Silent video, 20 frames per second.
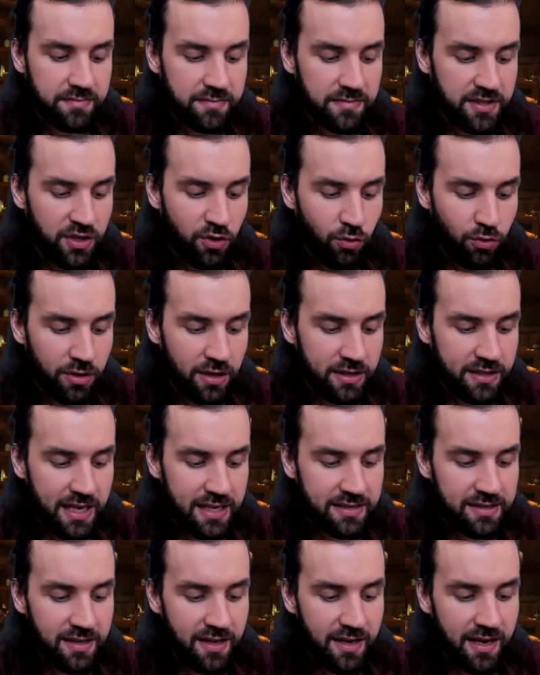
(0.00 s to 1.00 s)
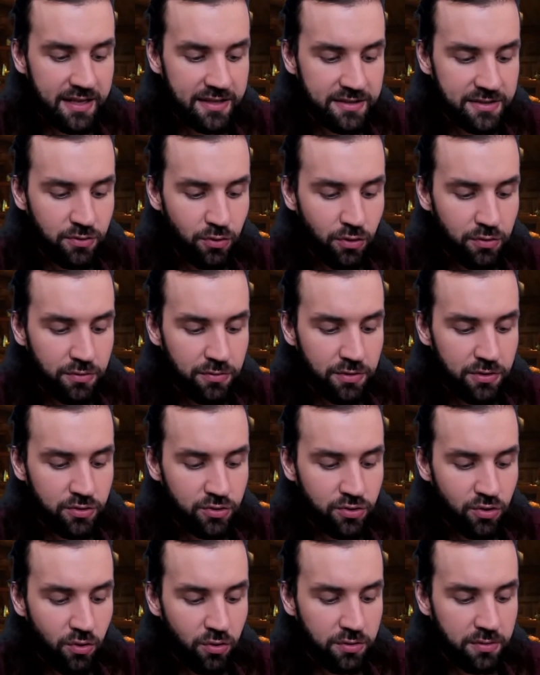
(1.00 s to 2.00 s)
Nikola Tesla and so
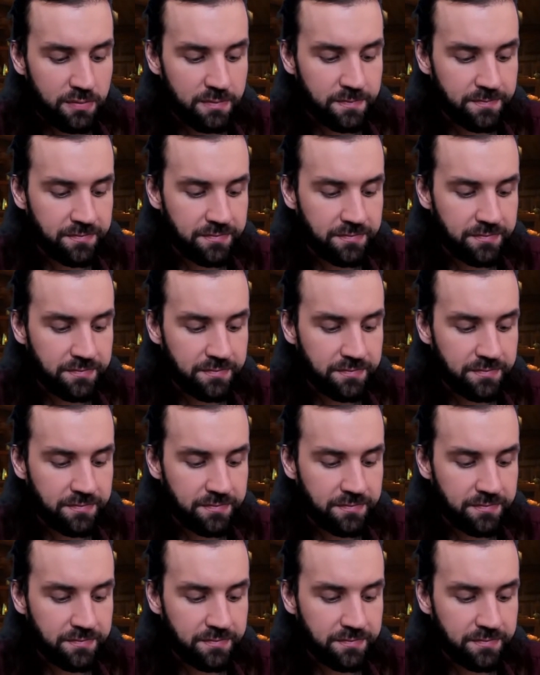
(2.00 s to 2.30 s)
on,